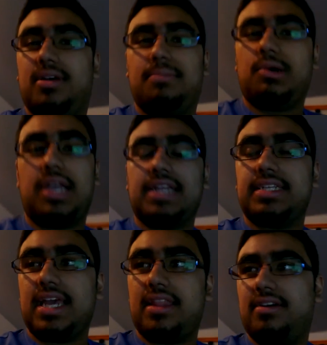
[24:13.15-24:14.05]
Putting it
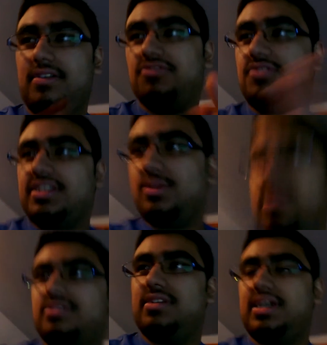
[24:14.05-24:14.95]
together obviously
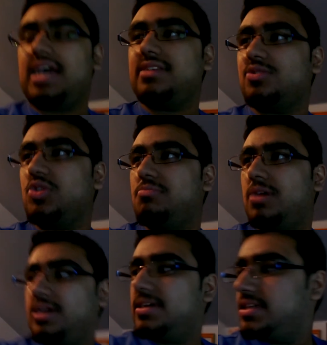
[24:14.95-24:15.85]
was a hassle, but